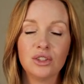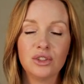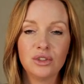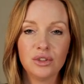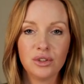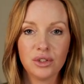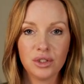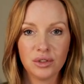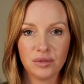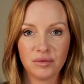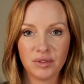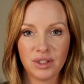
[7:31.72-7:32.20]
do
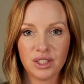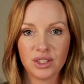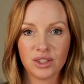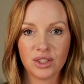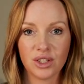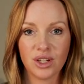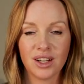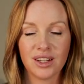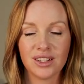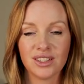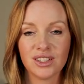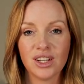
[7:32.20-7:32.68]
your
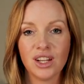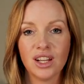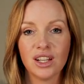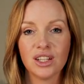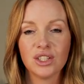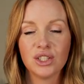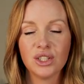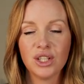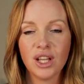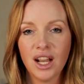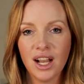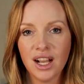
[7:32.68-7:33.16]
research,
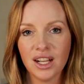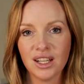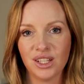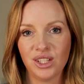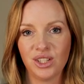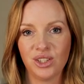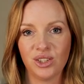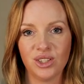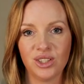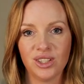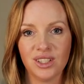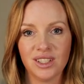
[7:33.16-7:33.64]
target
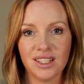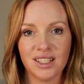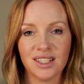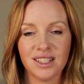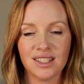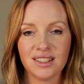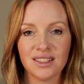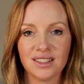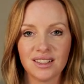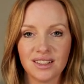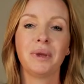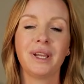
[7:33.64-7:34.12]
your
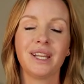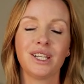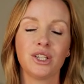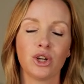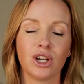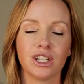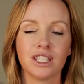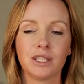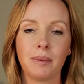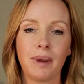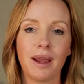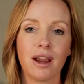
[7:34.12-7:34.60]
audience, be
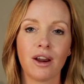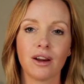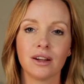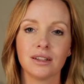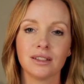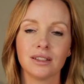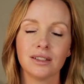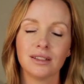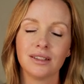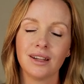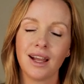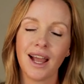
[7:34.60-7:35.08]

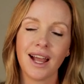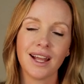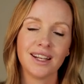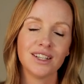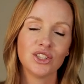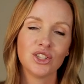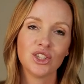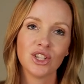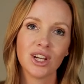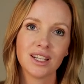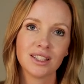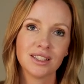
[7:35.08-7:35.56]
transparent, and
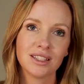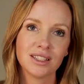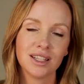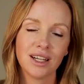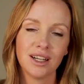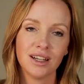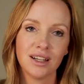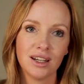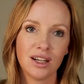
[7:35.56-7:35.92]
just